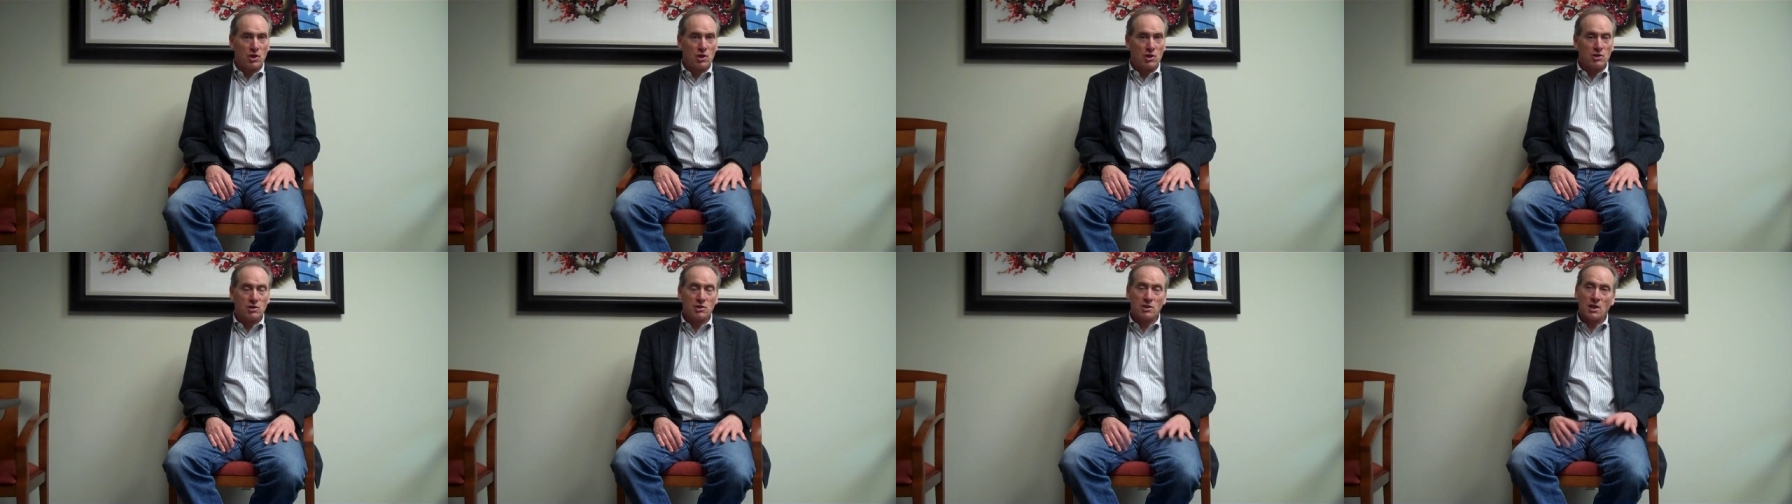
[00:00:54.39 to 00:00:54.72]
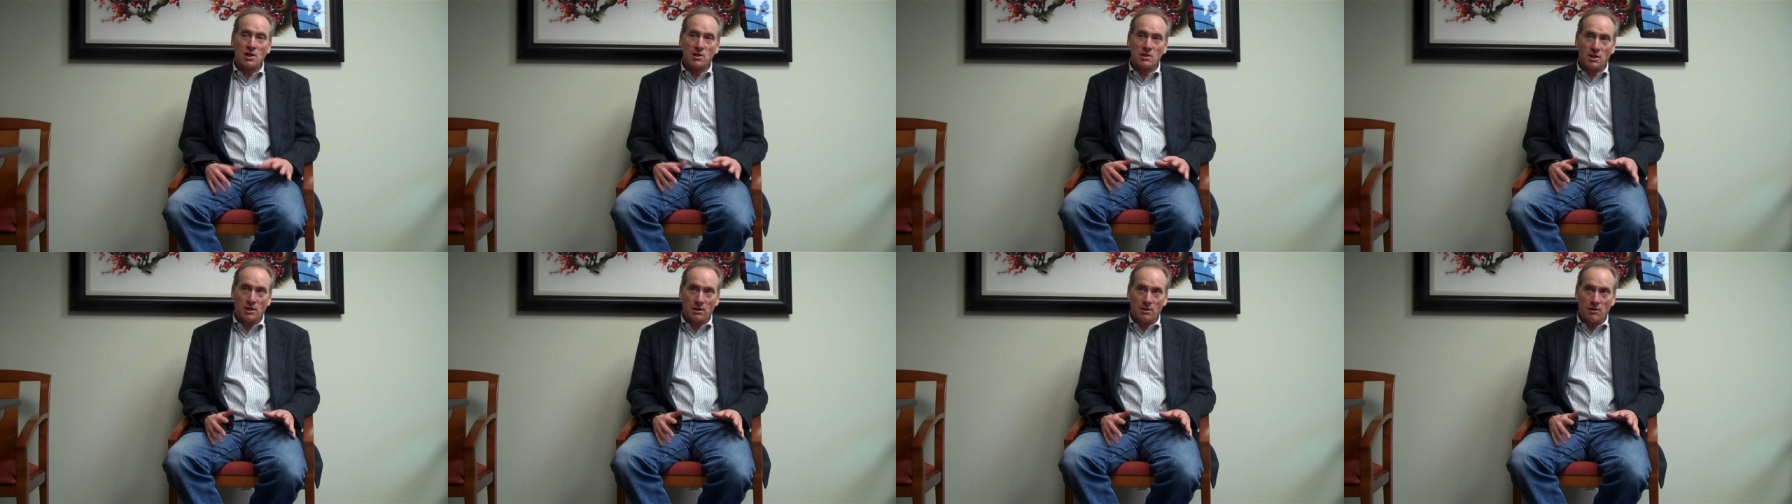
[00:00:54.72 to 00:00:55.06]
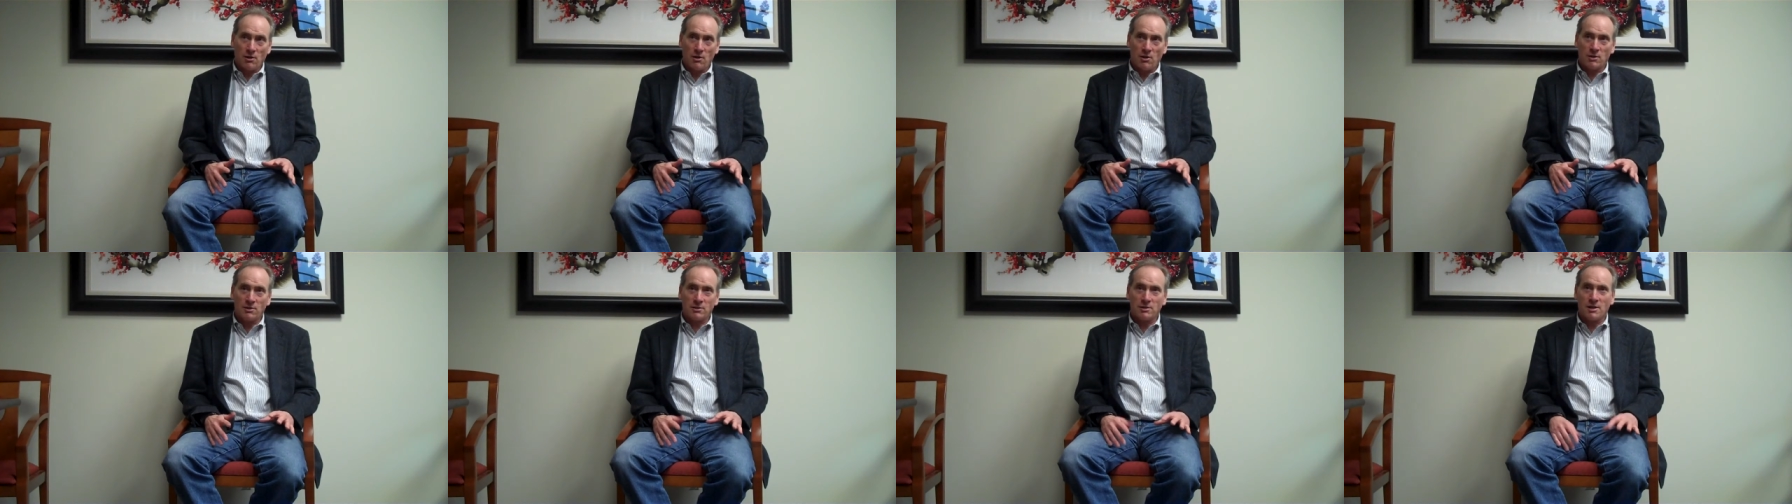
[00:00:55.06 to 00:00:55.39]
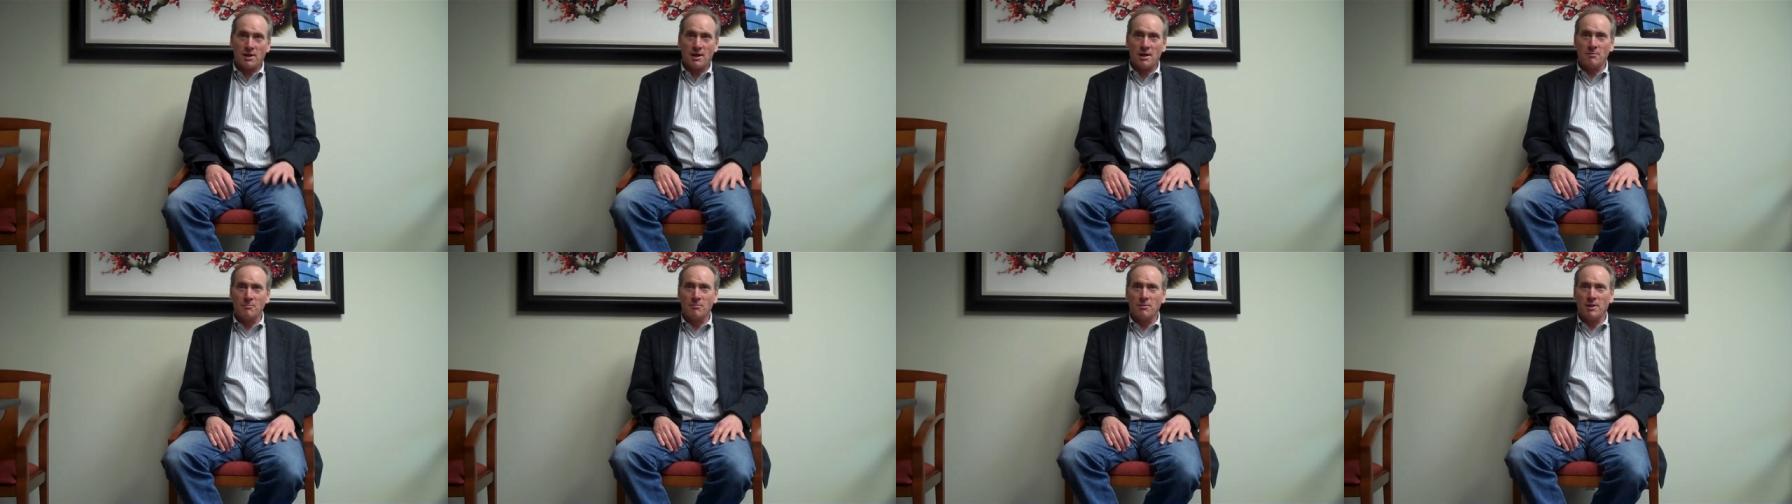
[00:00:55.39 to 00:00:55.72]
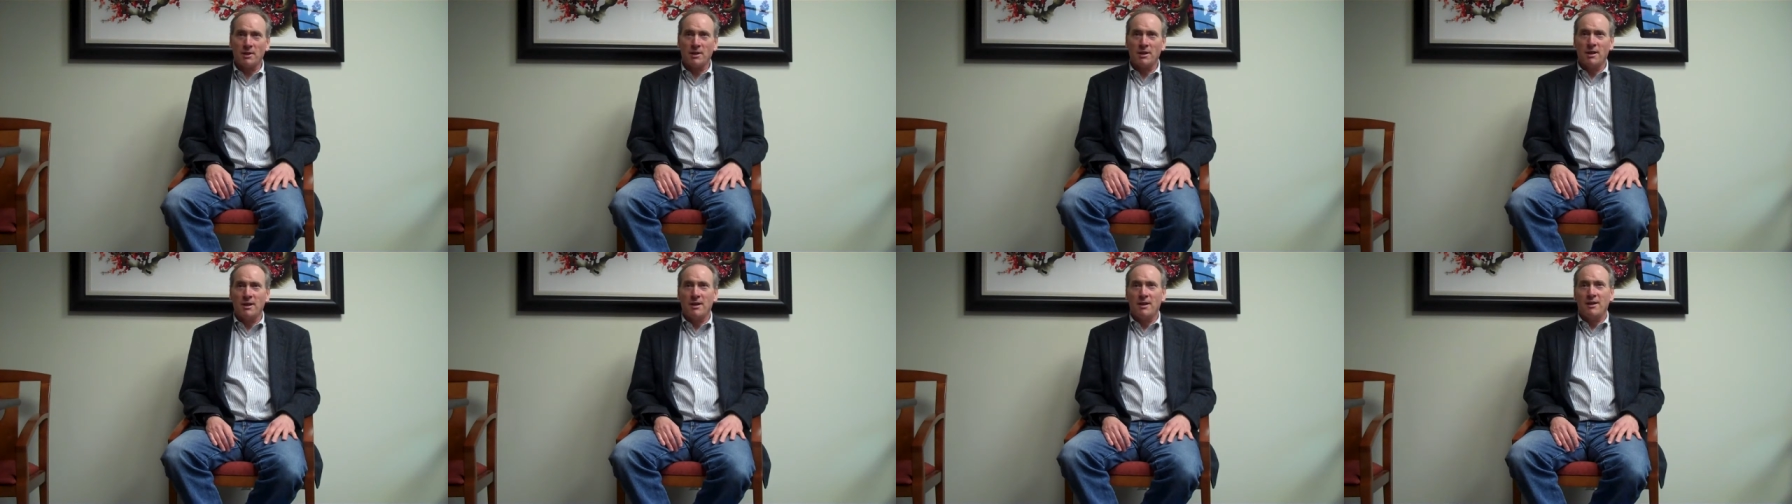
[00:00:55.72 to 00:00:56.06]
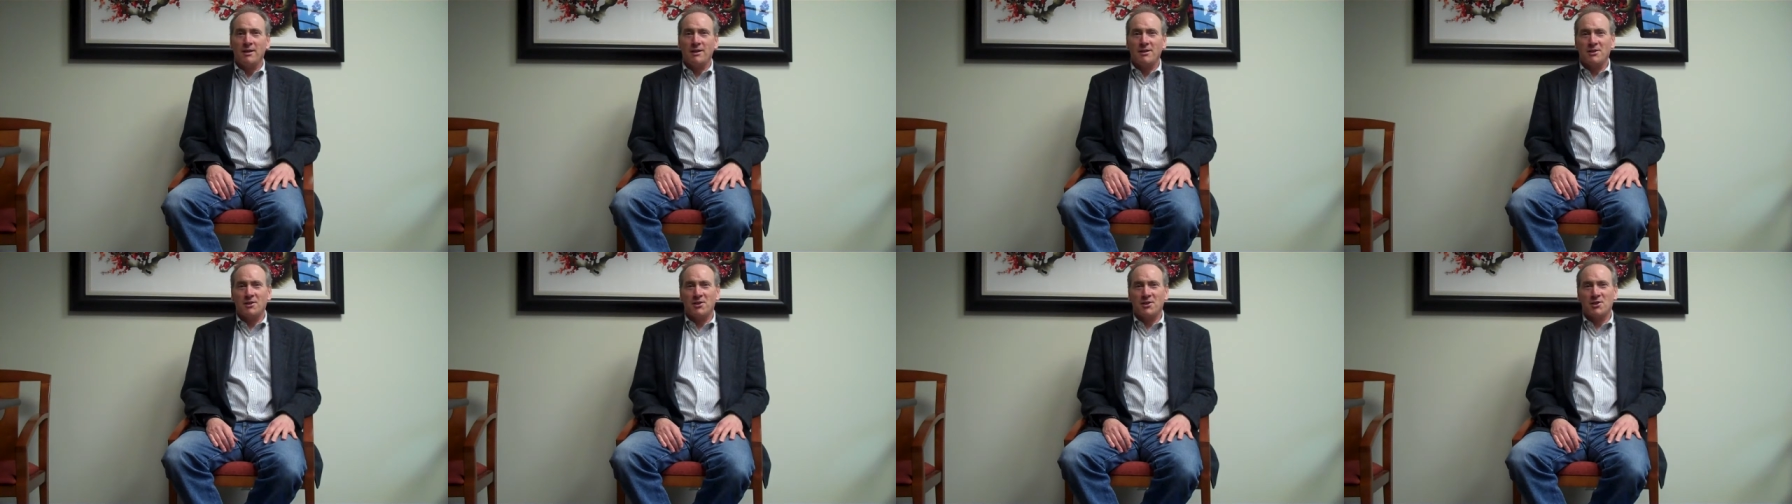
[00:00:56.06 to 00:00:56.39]
Sounds like a long time, but
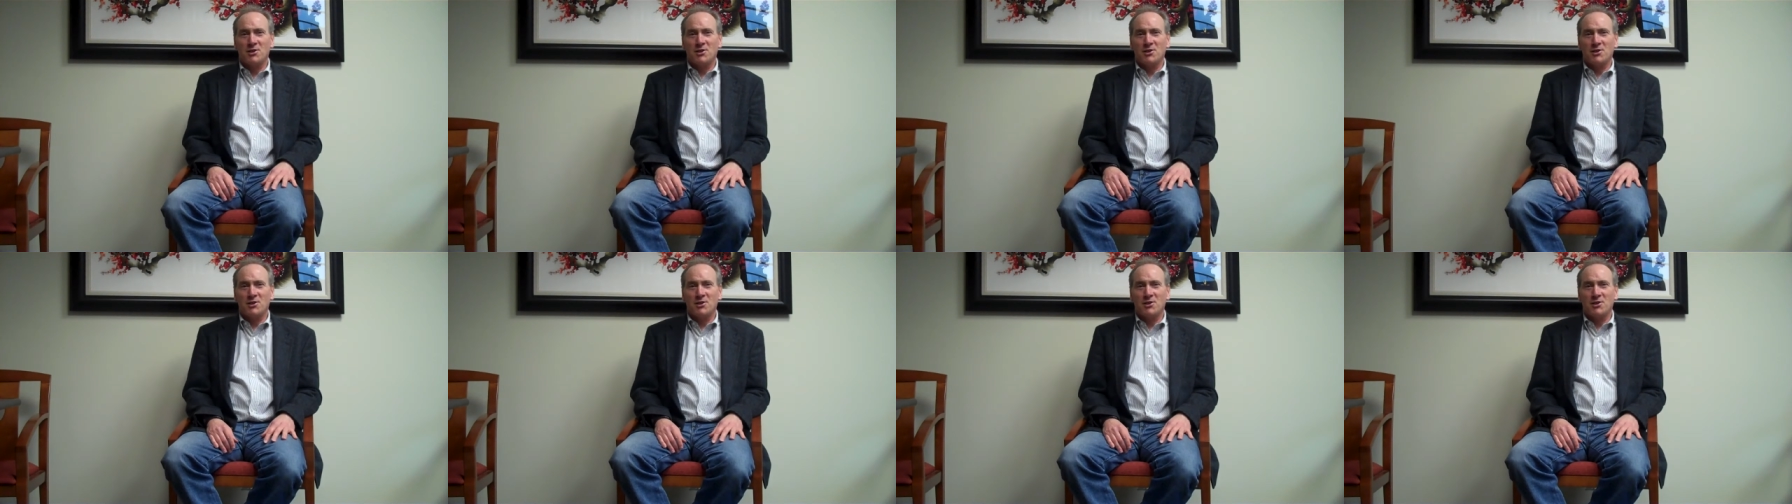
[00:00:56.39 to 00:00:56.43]
uh,